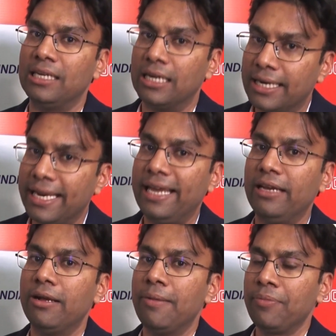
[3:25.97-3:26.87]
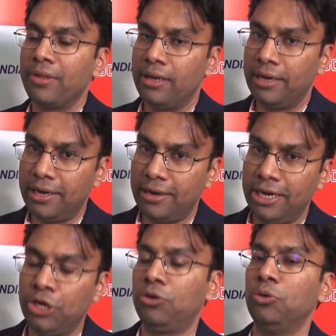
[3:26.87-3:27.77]
learning
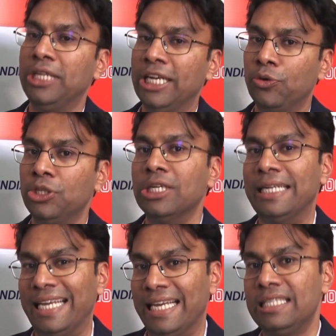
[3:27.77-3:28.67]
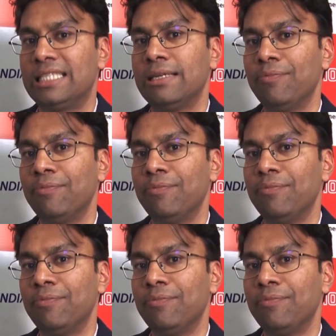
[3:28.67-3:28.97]
into the individual needs,